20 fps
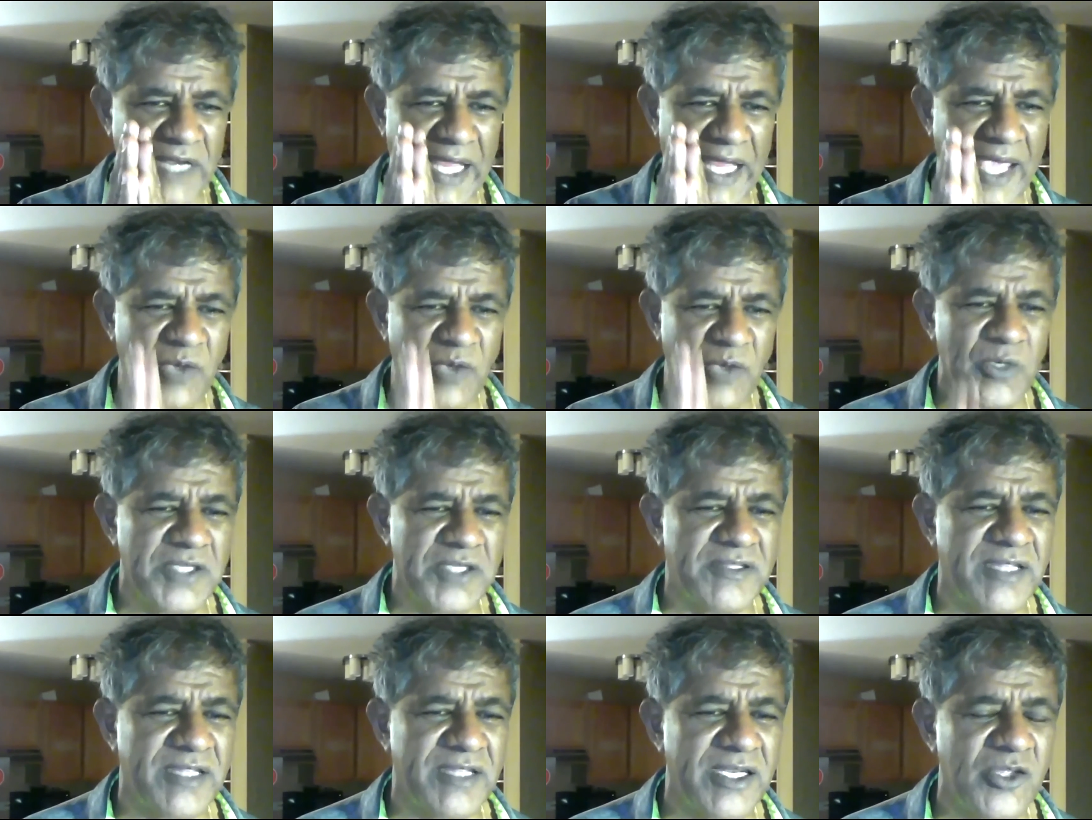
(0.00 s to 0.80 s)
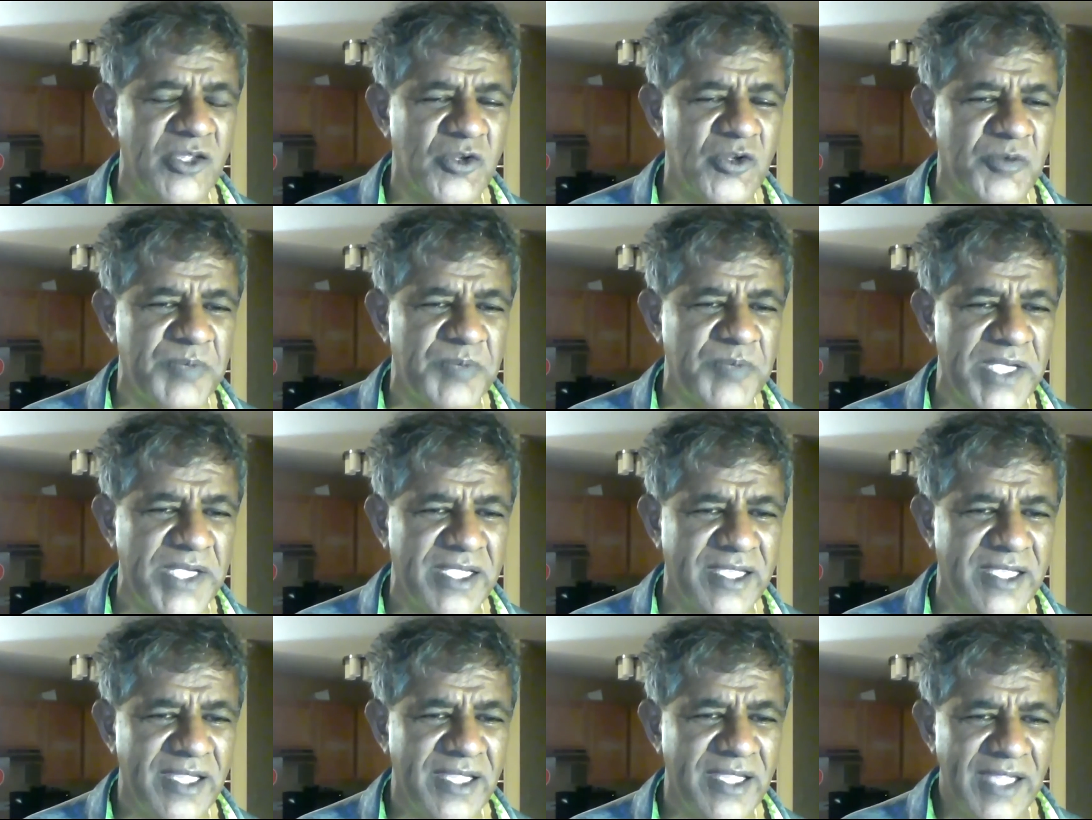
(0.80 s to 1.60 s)
language that you
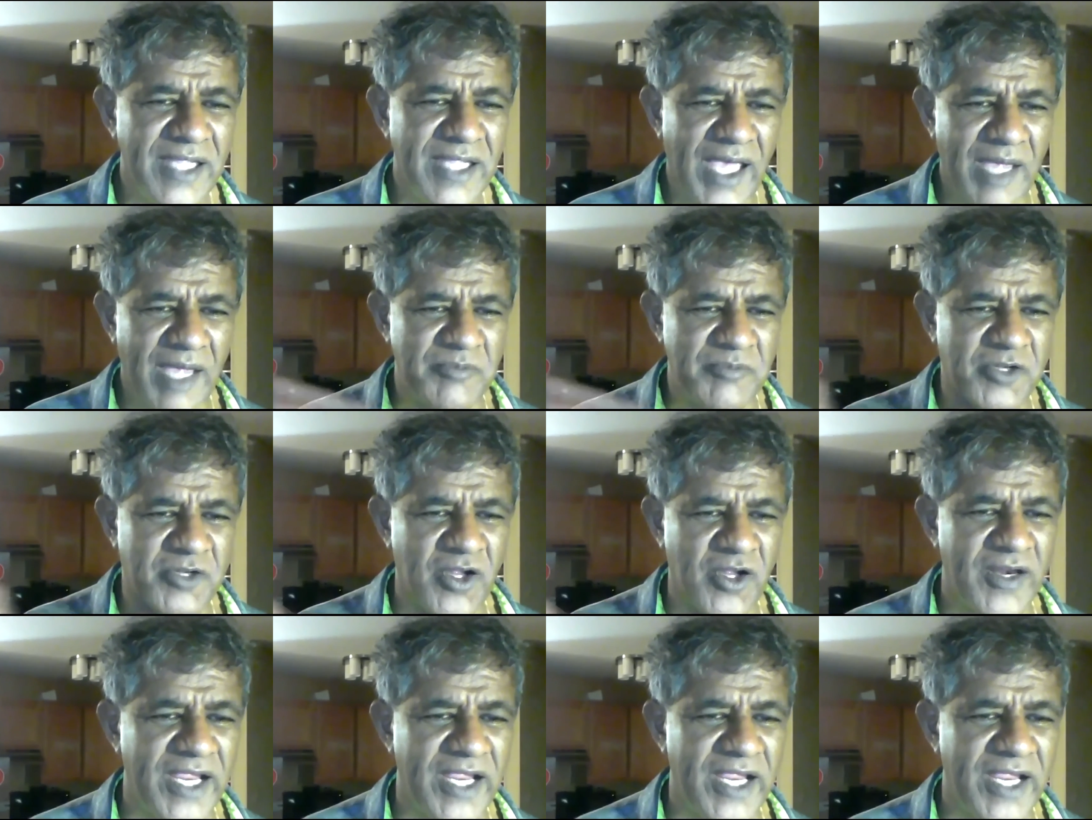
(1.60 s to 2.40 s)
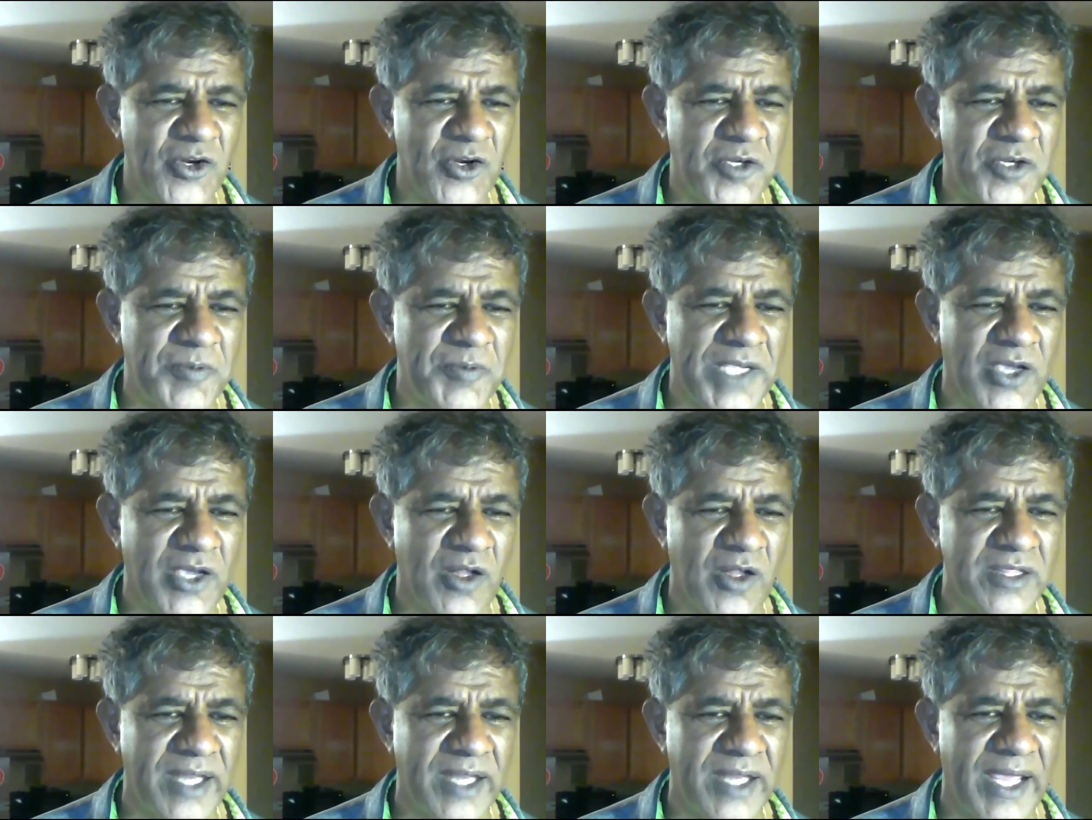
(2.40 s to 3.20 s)
speak. I'm sorry, I don't speak
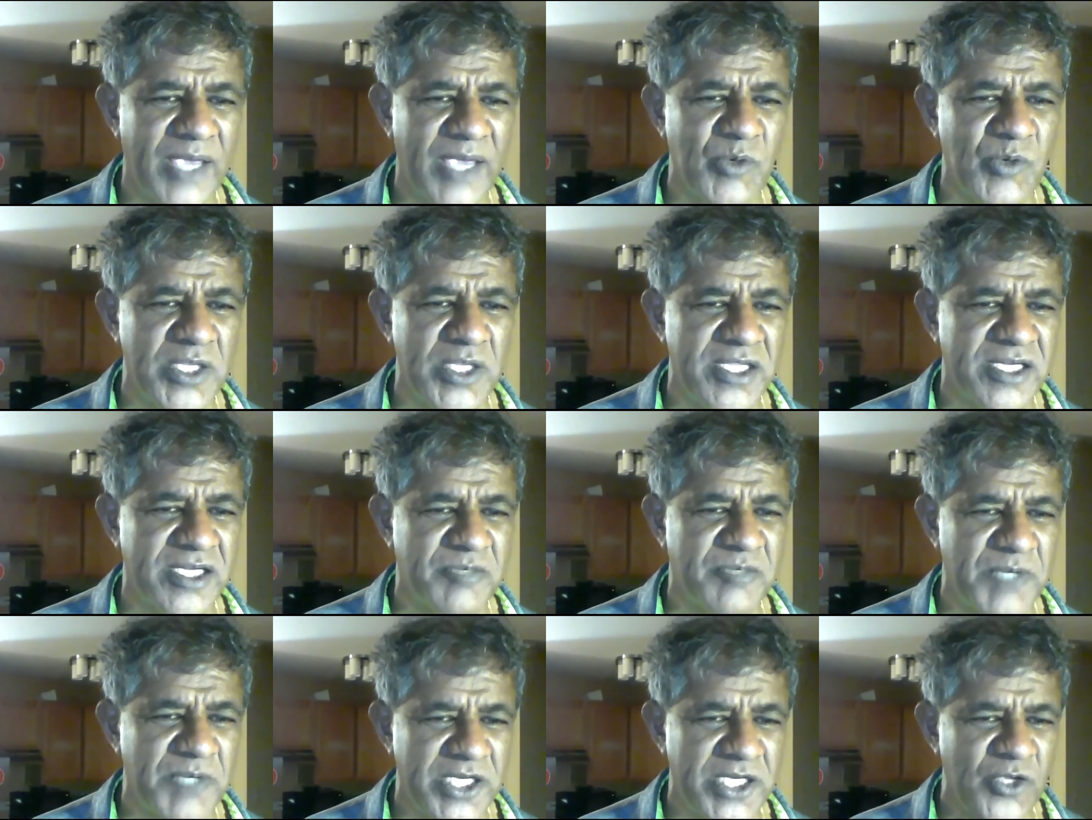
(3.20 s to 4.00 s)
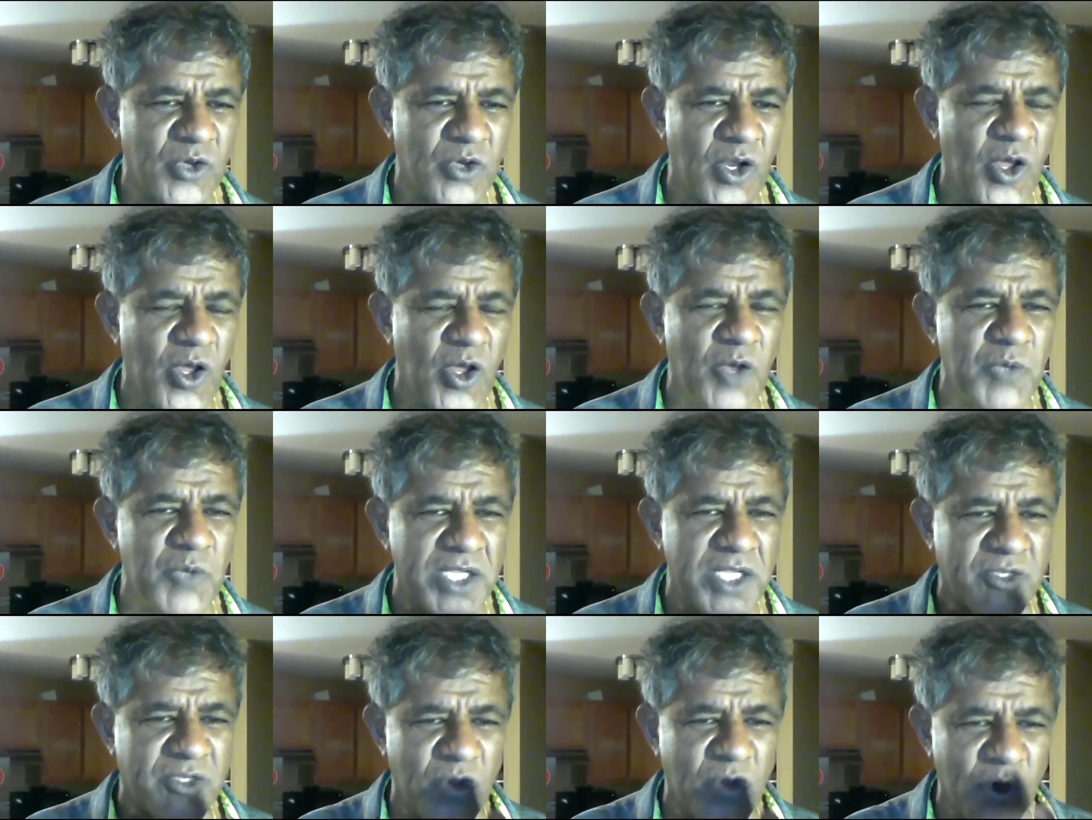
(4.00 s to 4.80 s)
all the languages, but you can
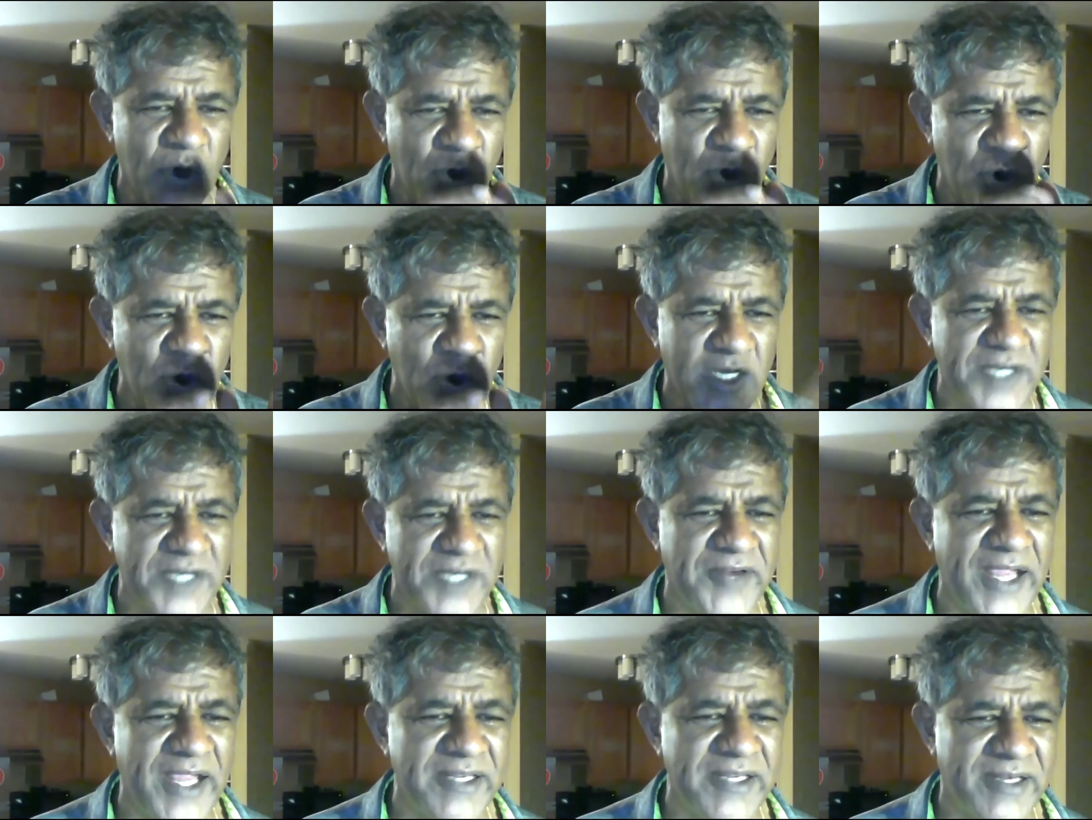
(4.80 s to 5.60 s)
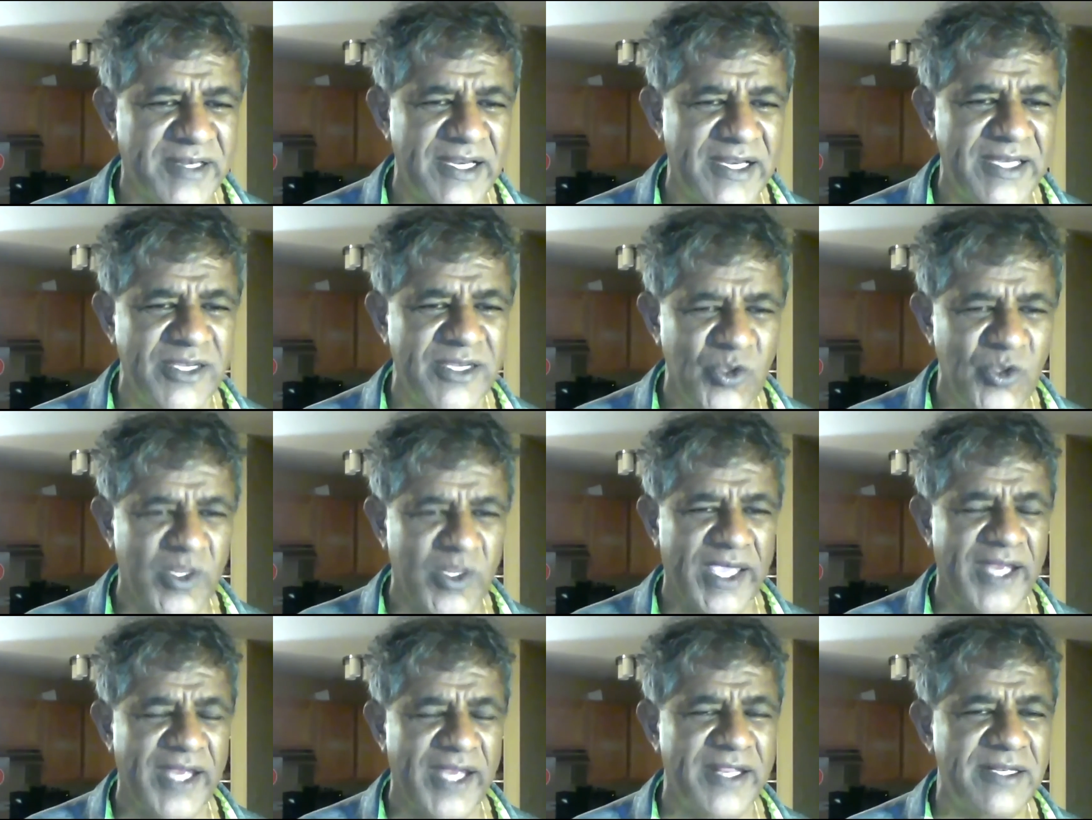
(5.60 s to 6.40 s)
always go Google Translate, you'll
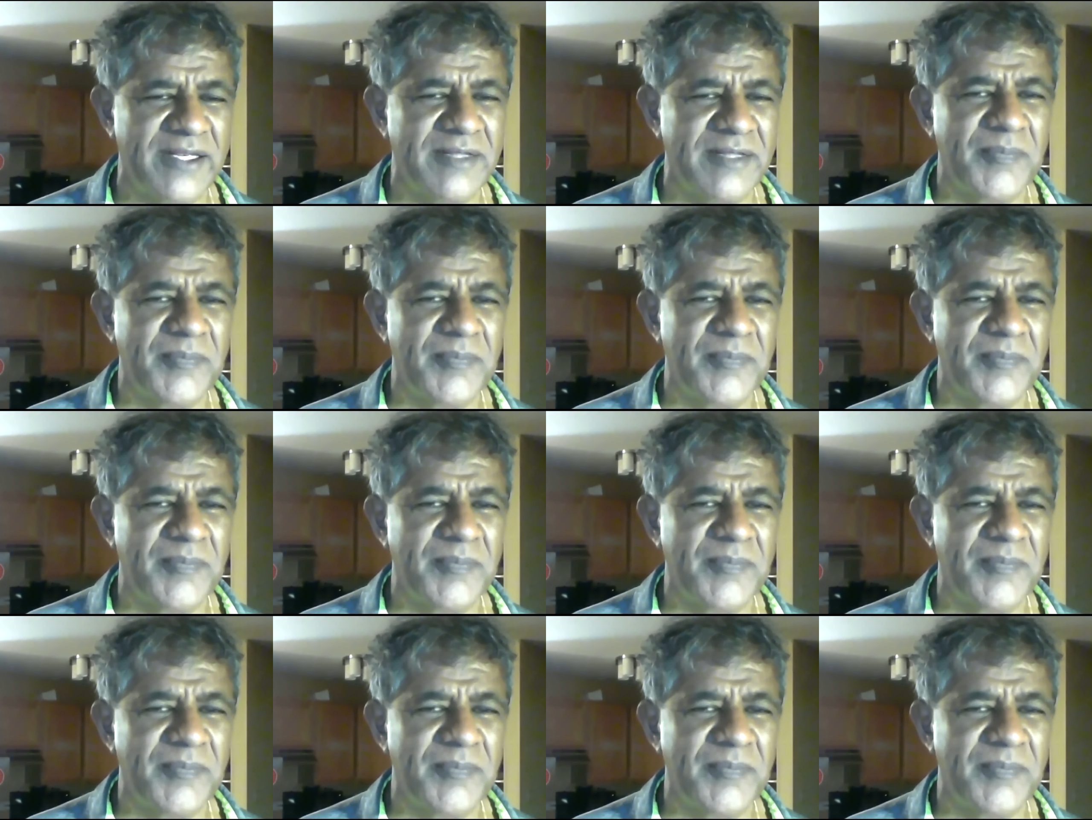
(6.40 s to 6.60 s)
get it.